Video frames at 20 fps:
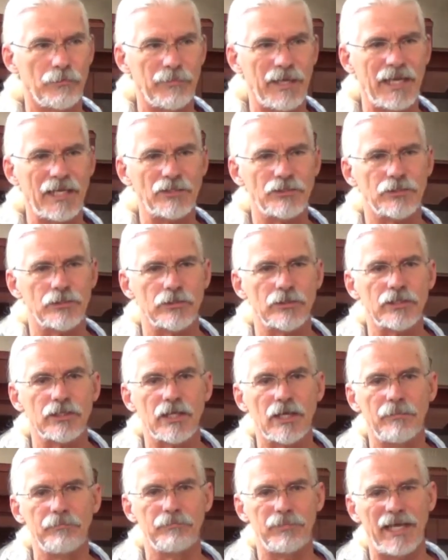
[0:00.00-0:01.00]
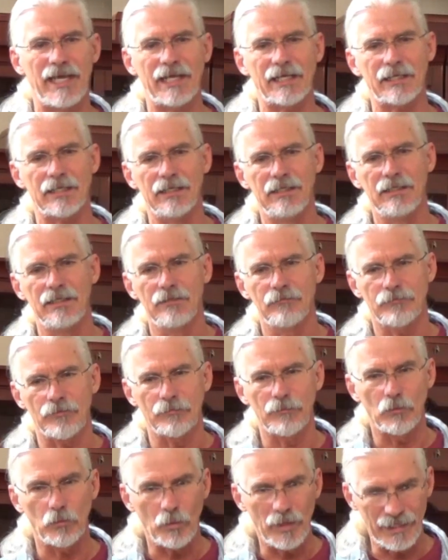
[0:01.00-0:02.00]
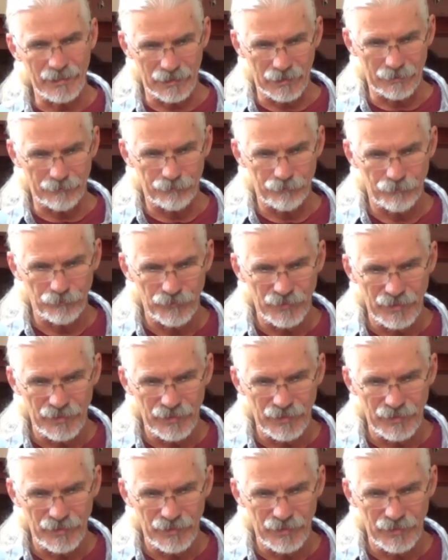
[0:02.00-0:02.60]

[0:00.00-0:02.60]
the master to come back from the wedding.